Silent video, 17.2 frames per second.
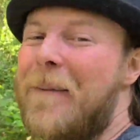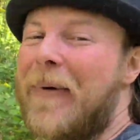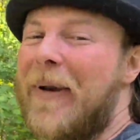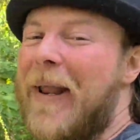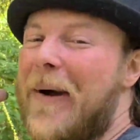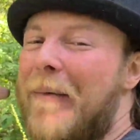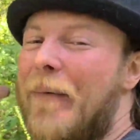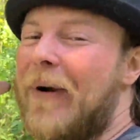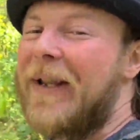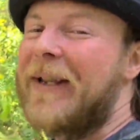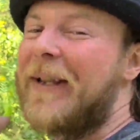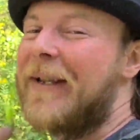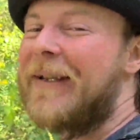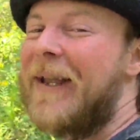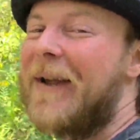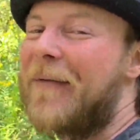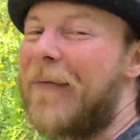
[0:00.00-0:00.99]
but I wanted
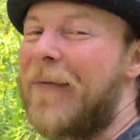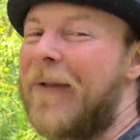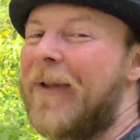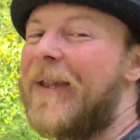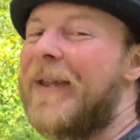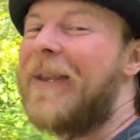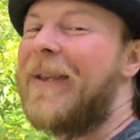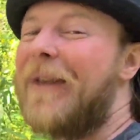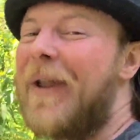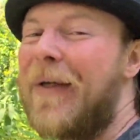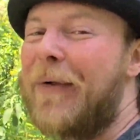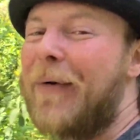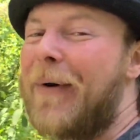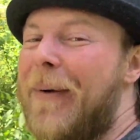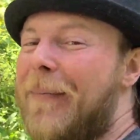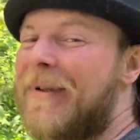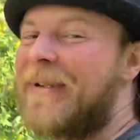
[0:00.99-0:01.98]
to definitely get another
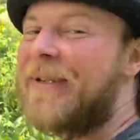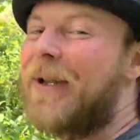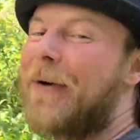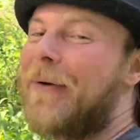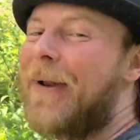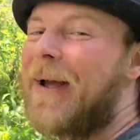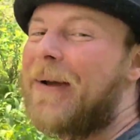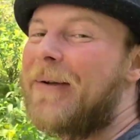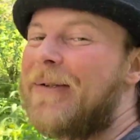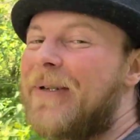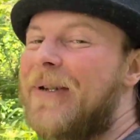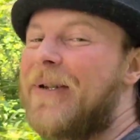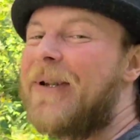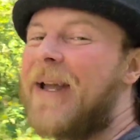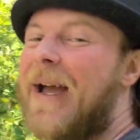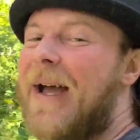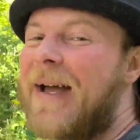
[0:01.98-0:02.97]
episode out to
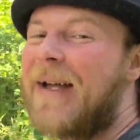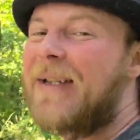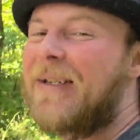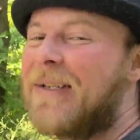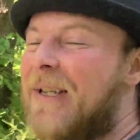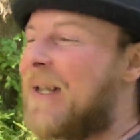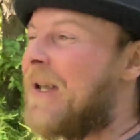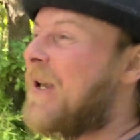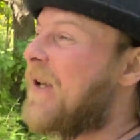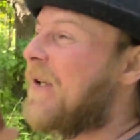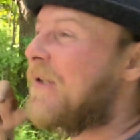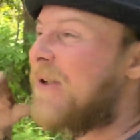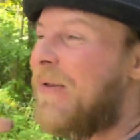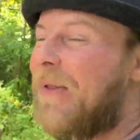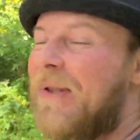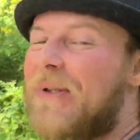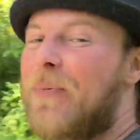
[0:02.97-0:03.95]
you guys.
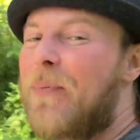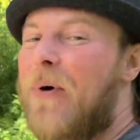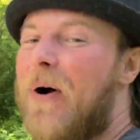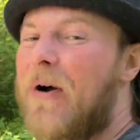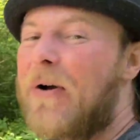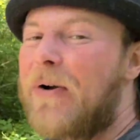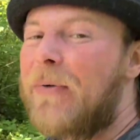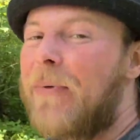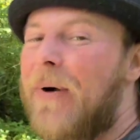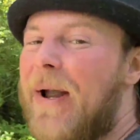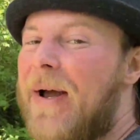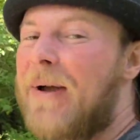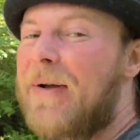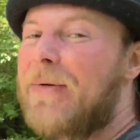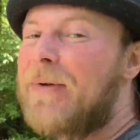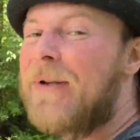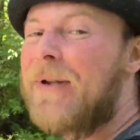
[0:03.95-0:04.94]
So let's walk
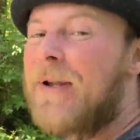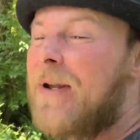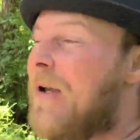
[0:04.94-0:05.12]
around.